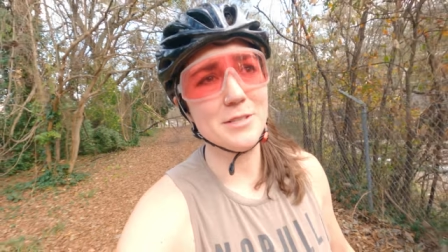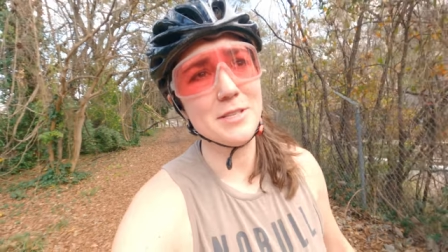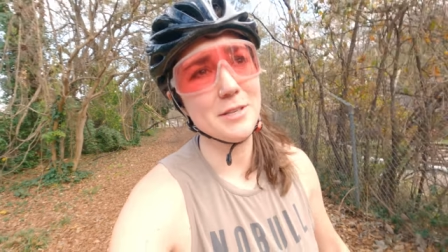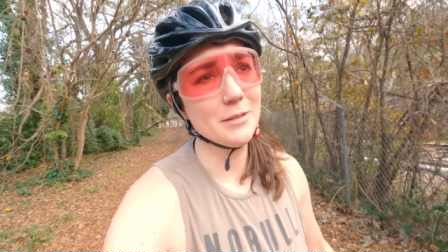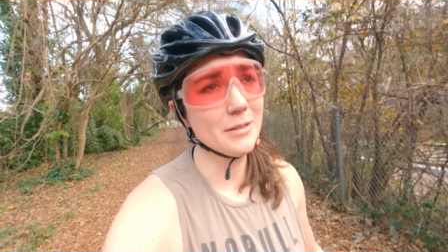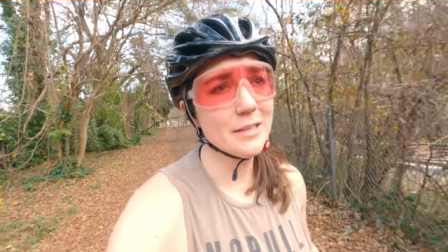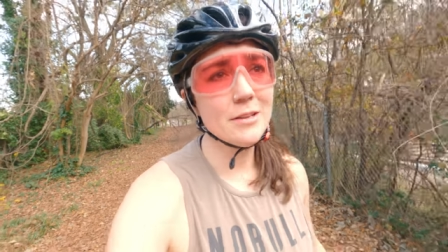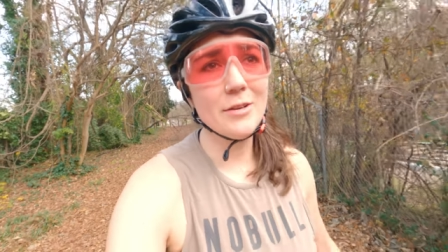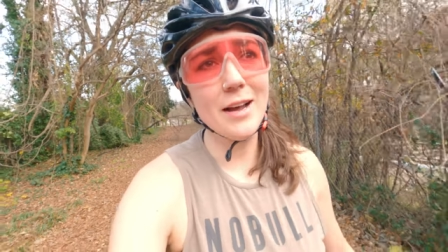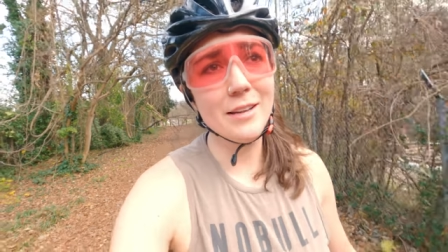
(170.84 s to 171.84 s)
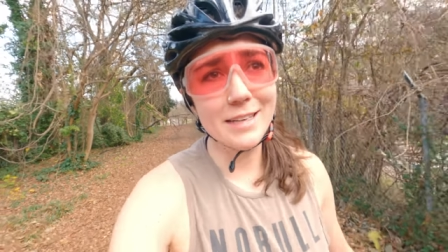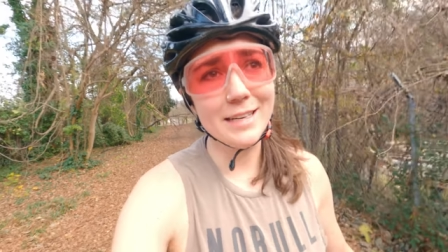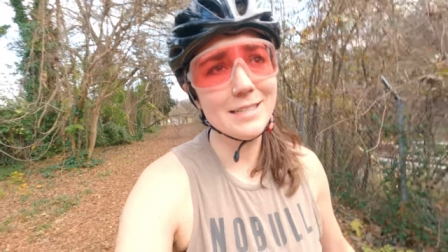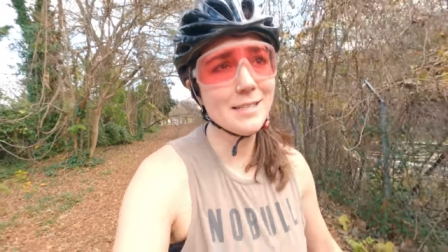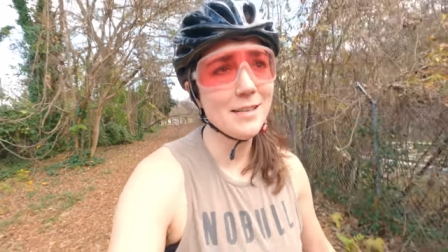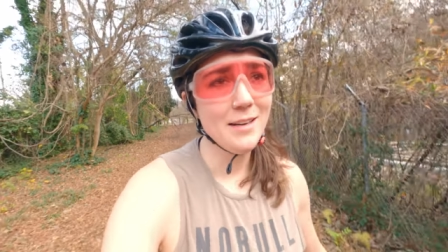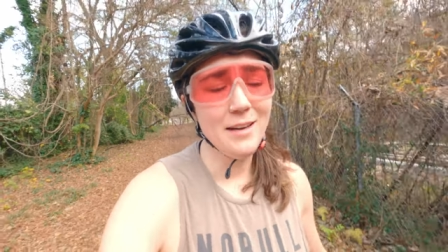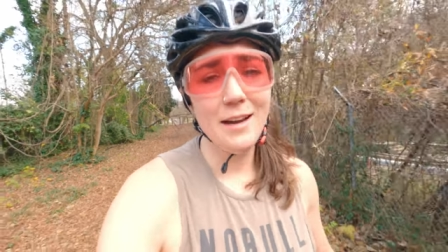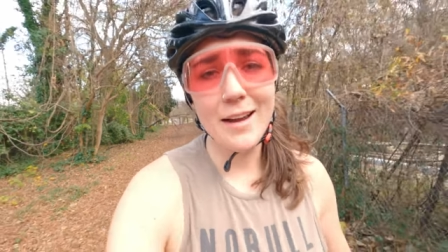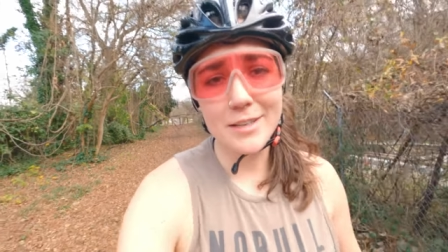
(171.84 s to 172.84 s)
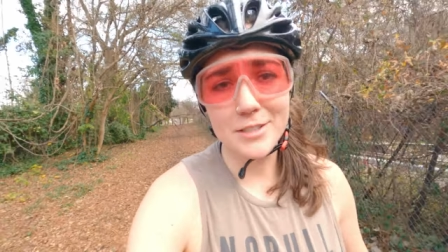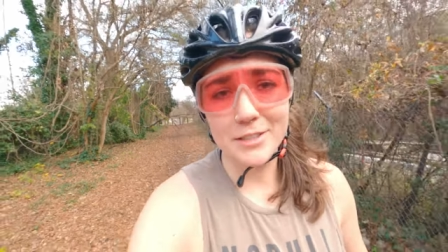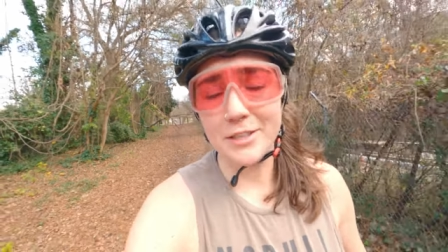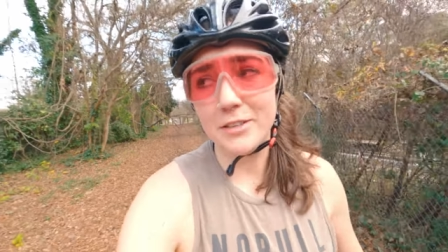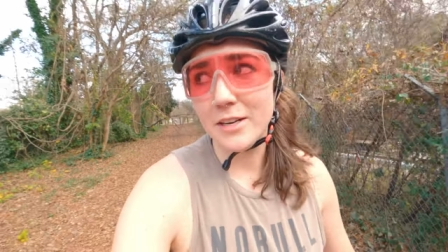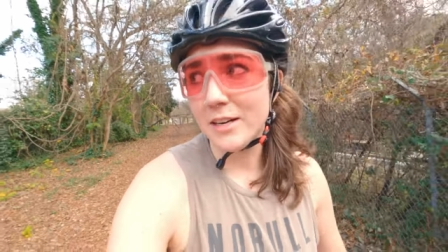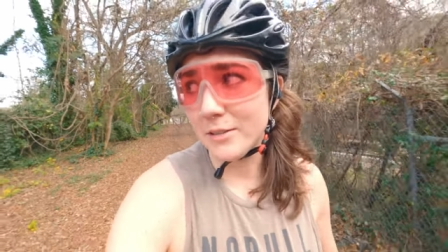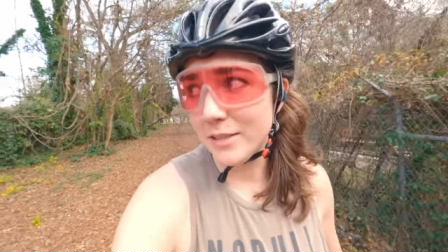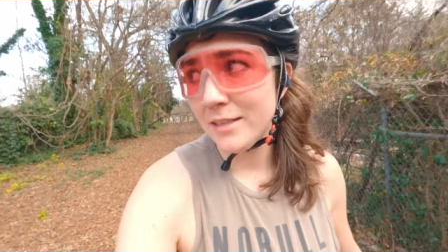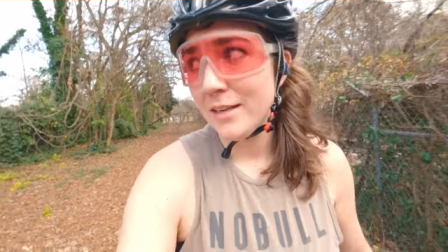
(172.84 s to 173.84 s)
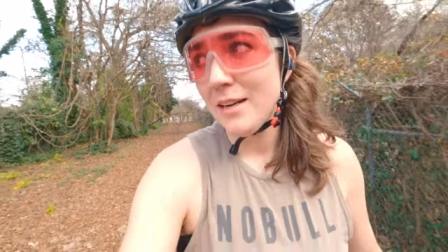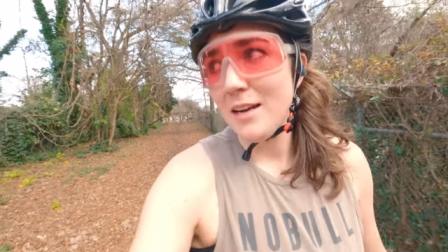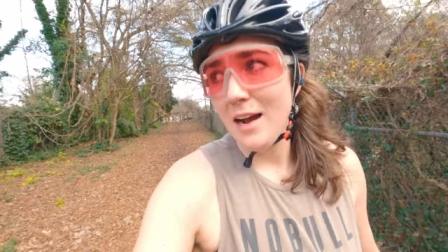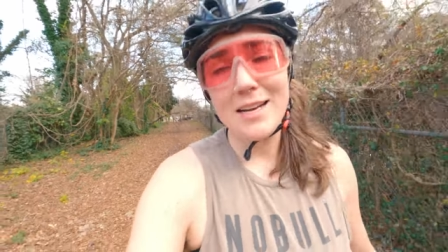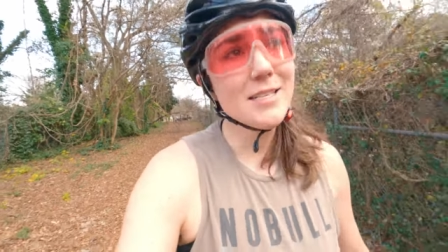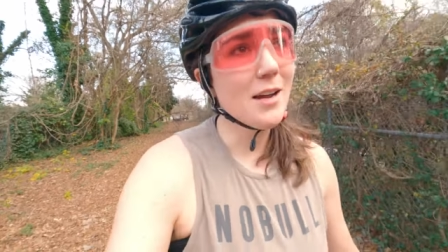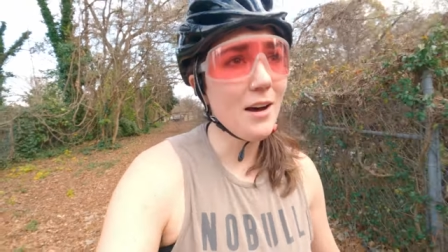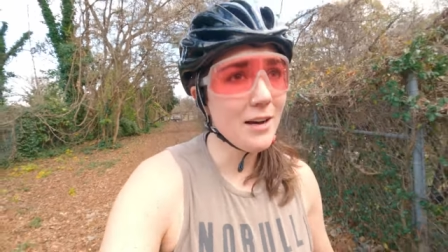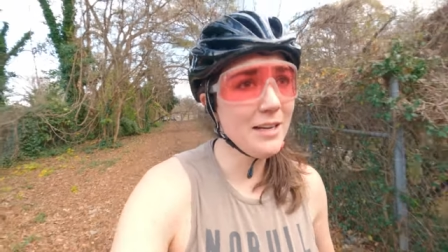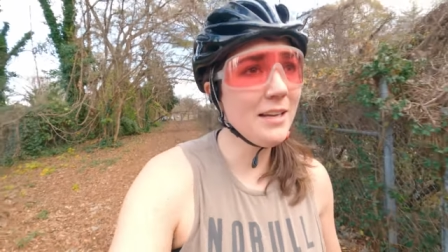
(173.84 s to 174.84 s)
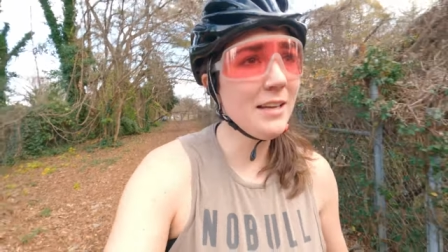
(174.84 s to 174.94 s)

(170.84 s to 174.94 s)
those two? And the reality is, I actually don't know. I saw,